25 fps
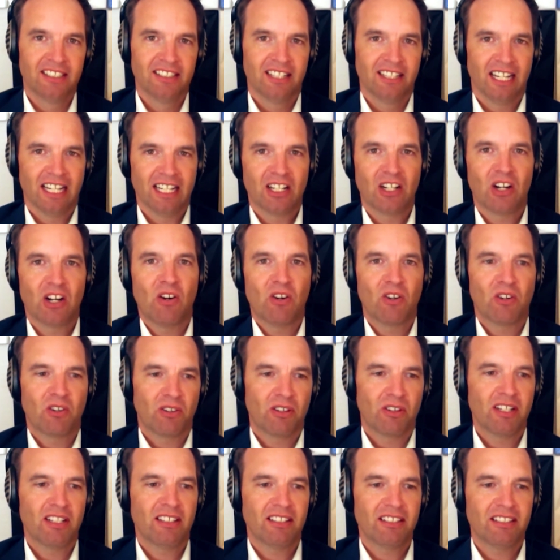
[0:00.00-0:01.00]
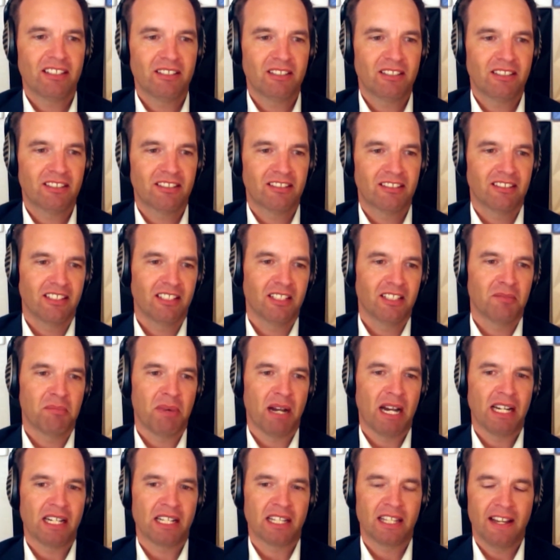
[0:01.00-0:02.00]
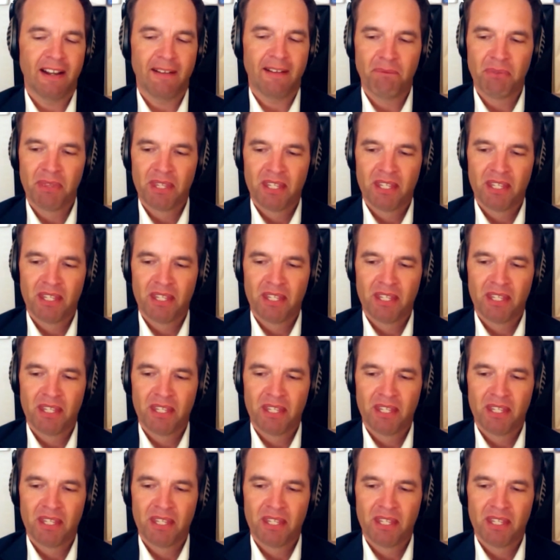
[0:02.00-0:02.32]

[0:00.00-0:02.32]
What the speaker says: and concrete is part of that.